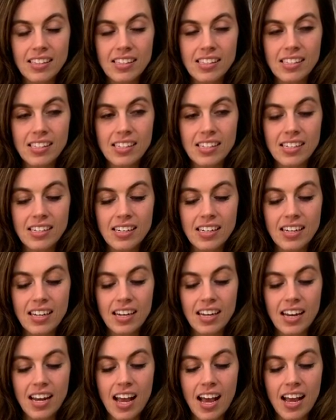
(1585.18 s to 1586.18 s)
it's
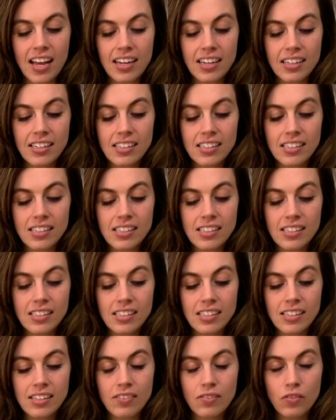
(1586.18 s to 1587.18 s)
not
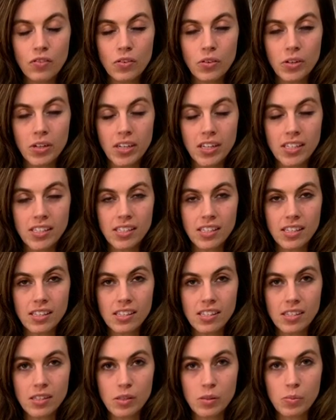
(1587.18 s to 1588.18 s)
40
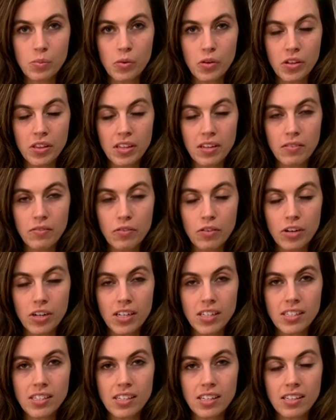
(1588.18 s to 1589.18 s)
cents, it's more than
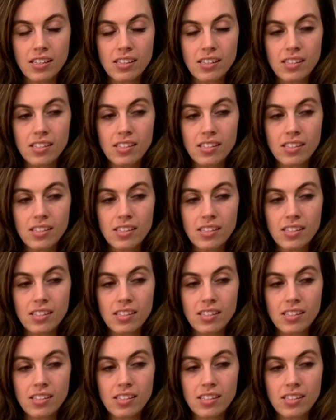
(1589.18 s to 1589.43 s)
40 cents.